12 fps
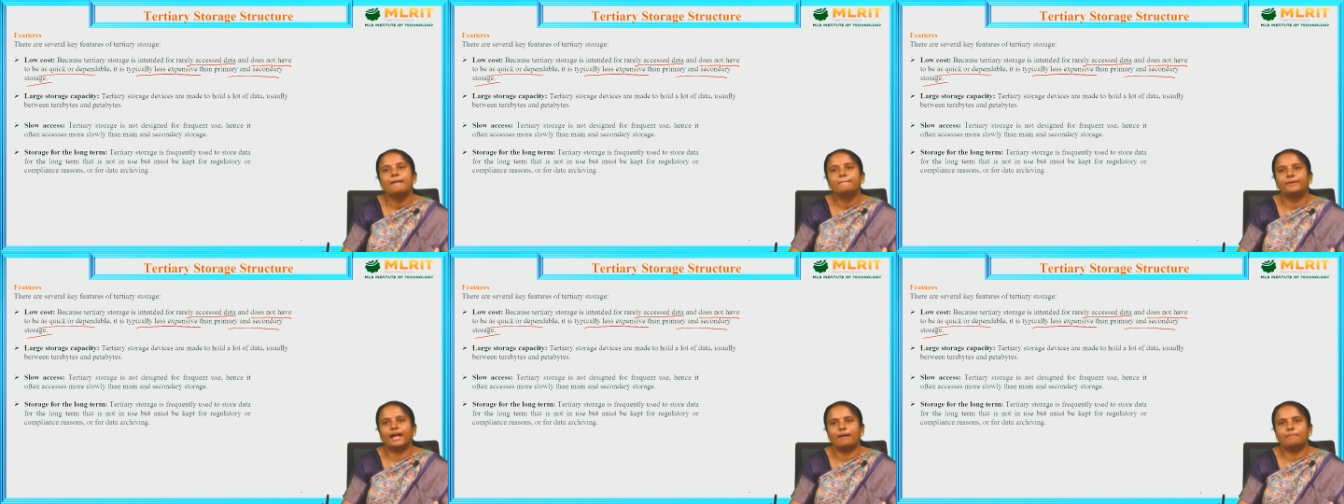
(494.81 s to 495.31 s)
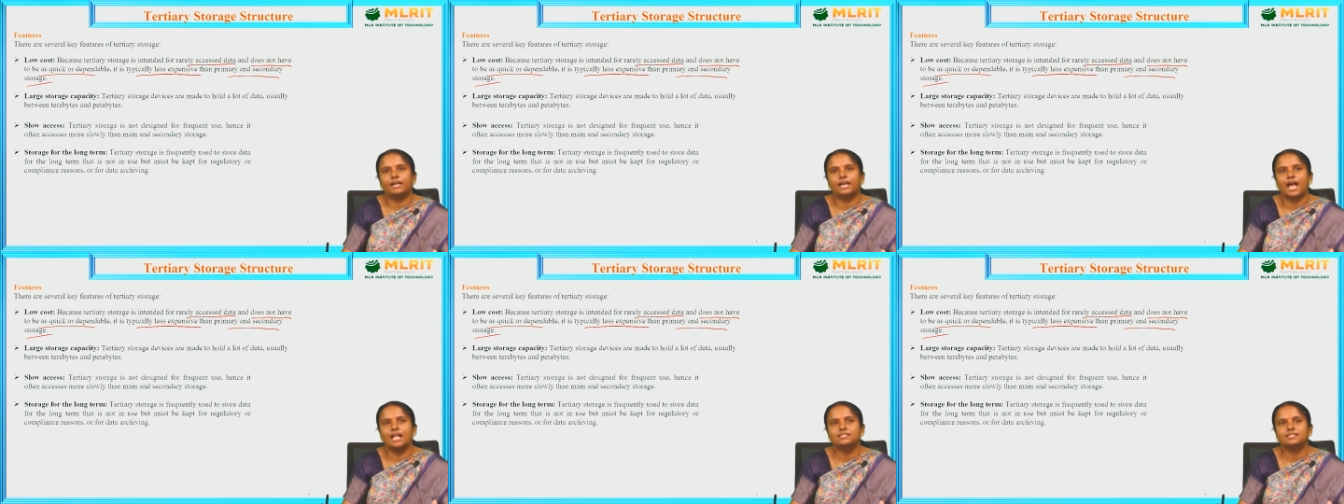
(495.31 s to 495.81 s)
primary
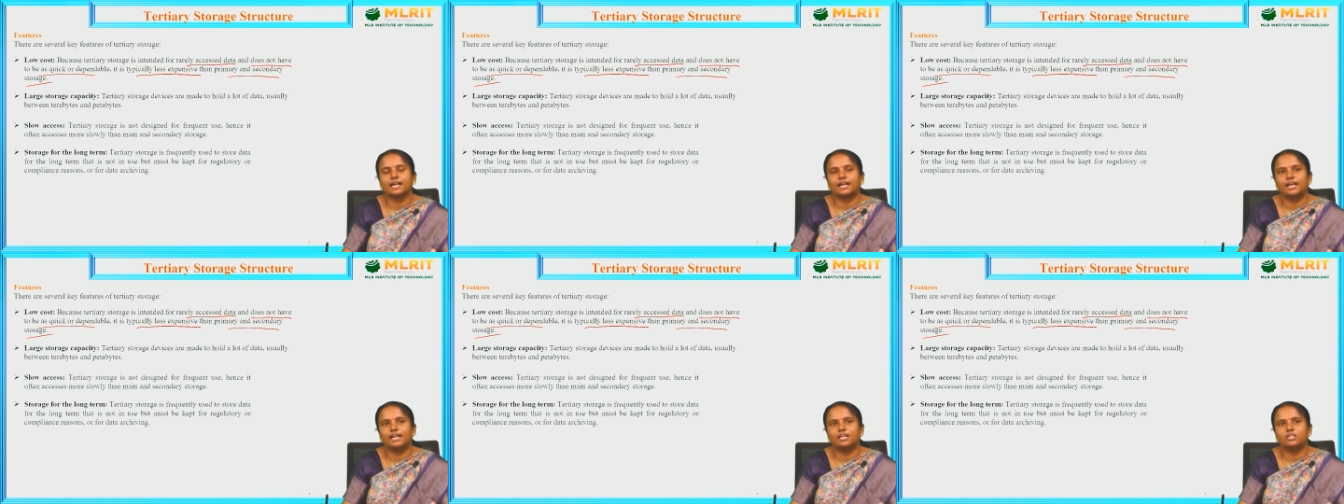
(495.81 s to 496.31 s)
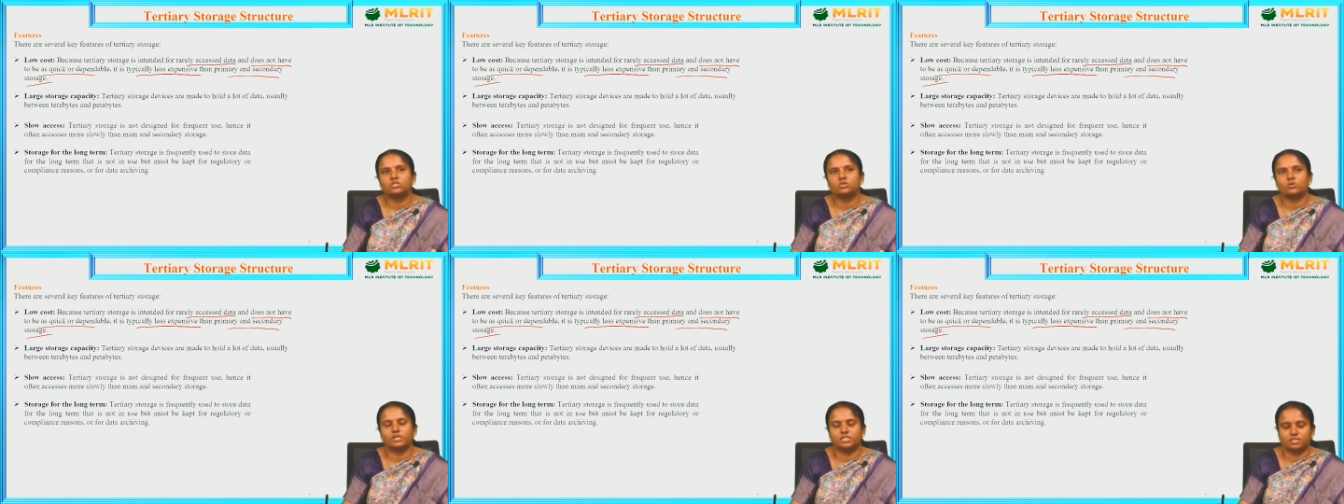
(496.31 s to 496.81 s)
and secondary
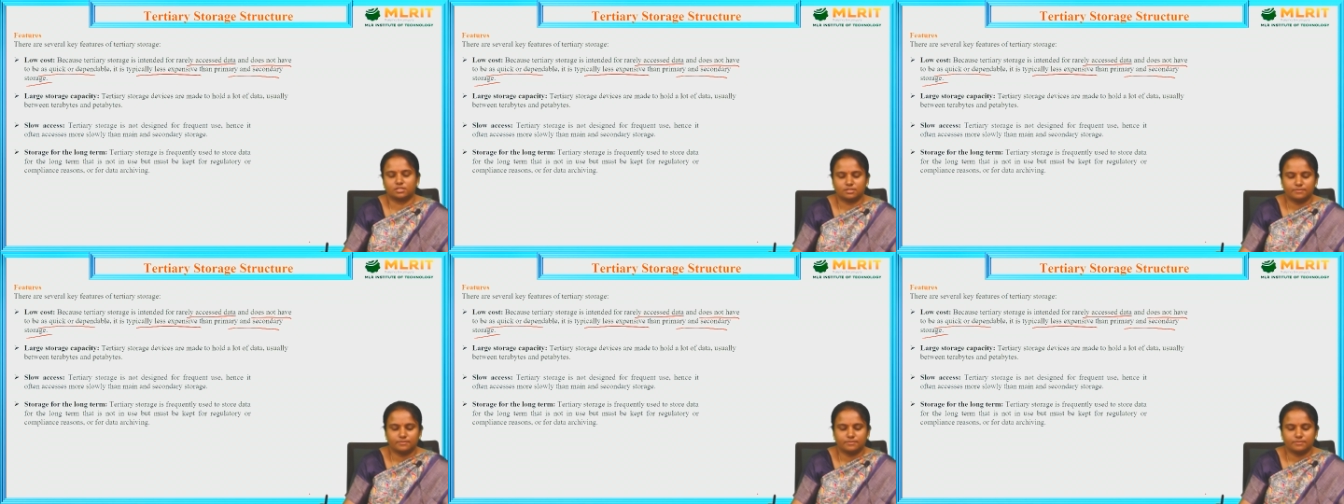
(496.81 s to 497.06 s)
storages.